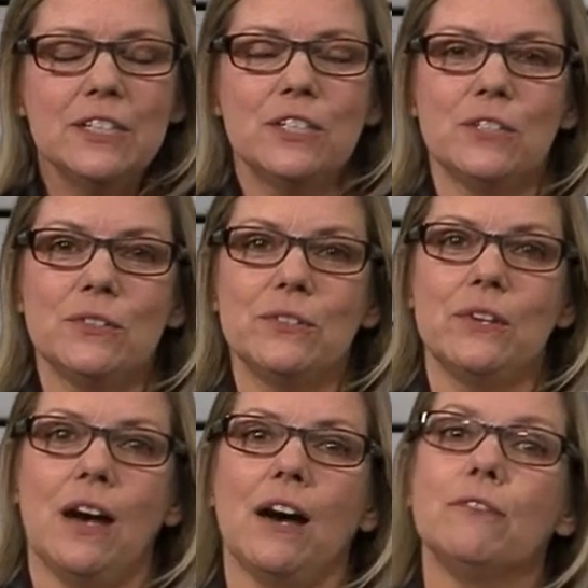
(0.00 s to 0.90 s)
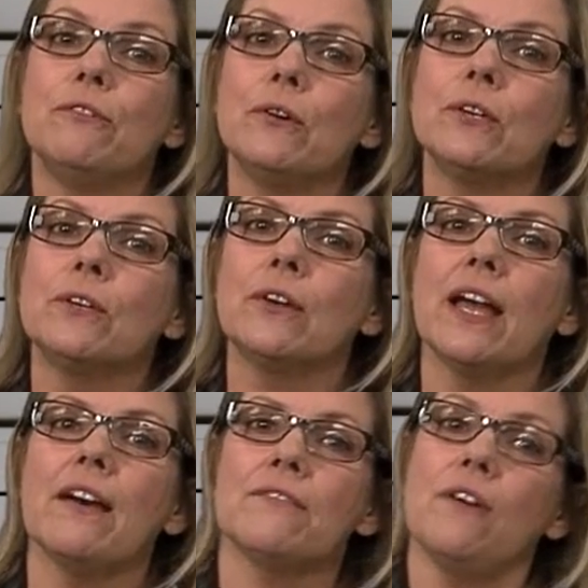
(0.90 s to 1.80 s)
to uh,
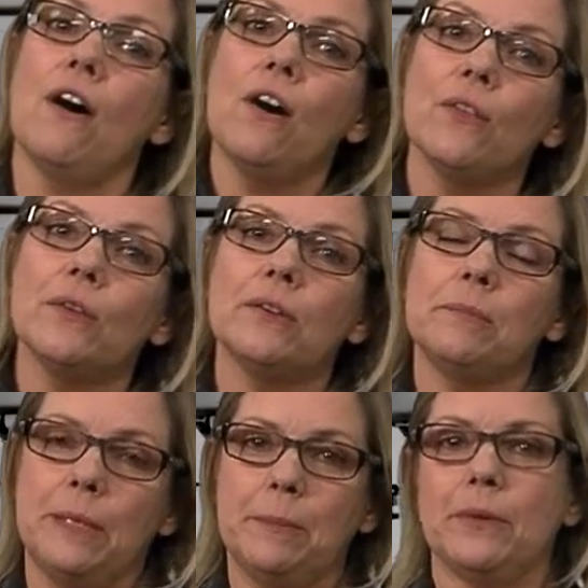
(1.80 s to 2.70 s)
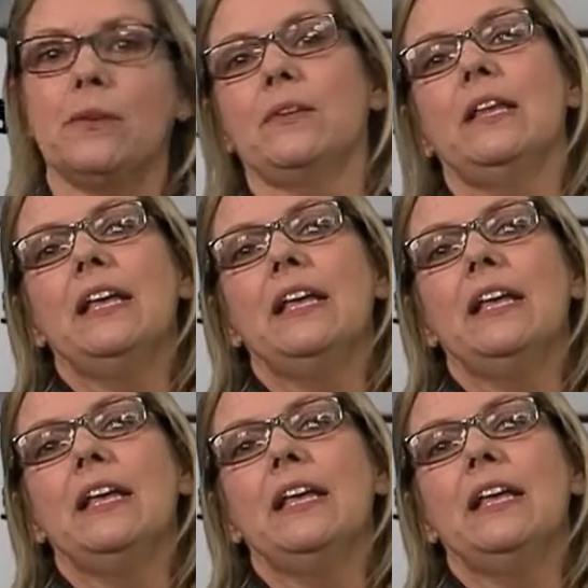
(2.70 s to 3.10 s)
photograph all the people